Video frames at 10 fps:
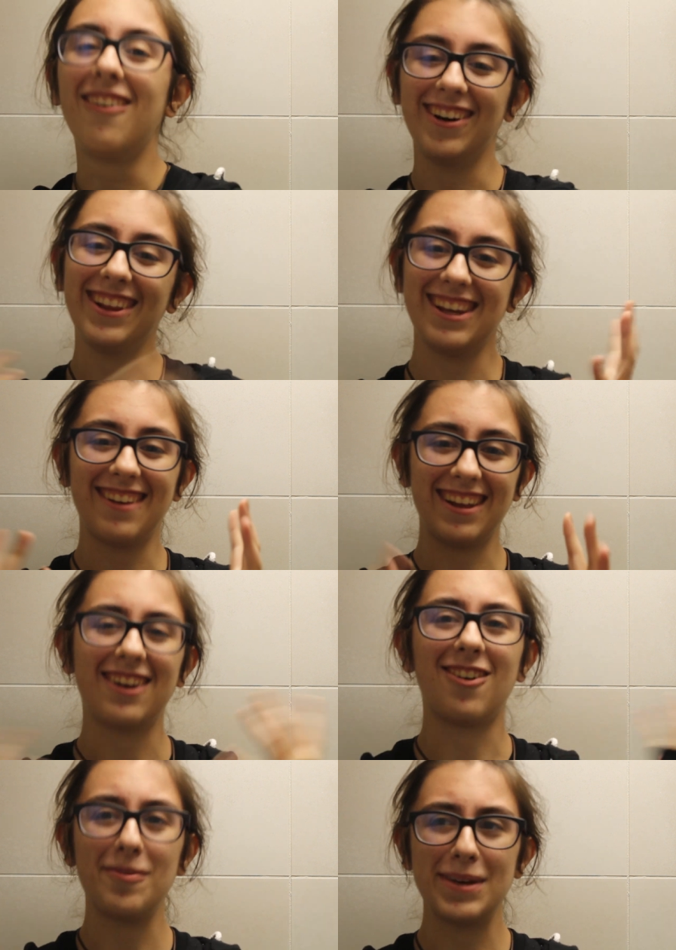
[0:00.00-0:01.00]
really exciting
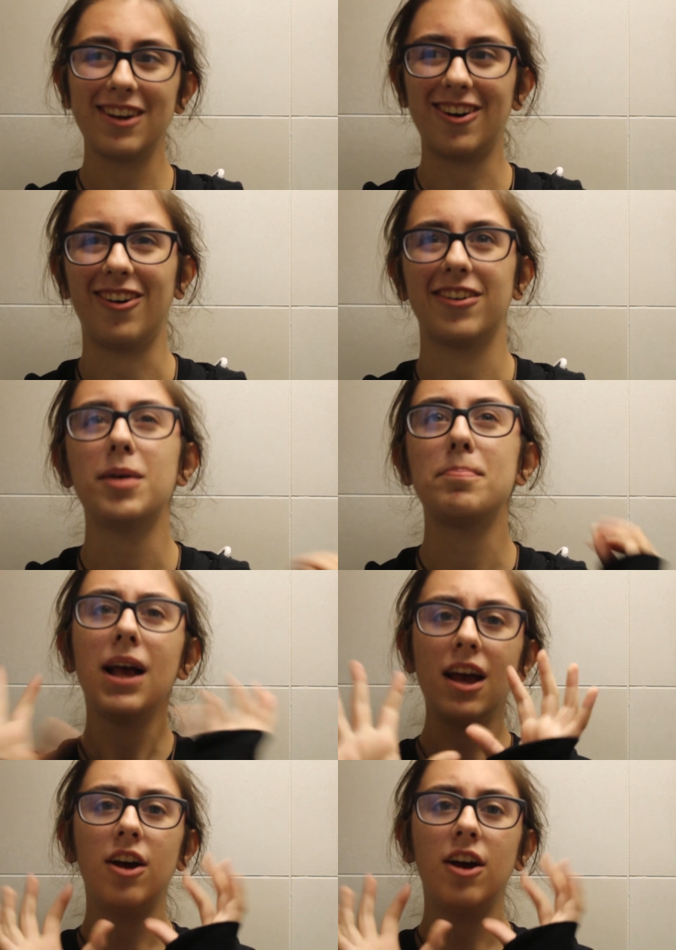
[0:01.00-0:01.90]
they're all being called up.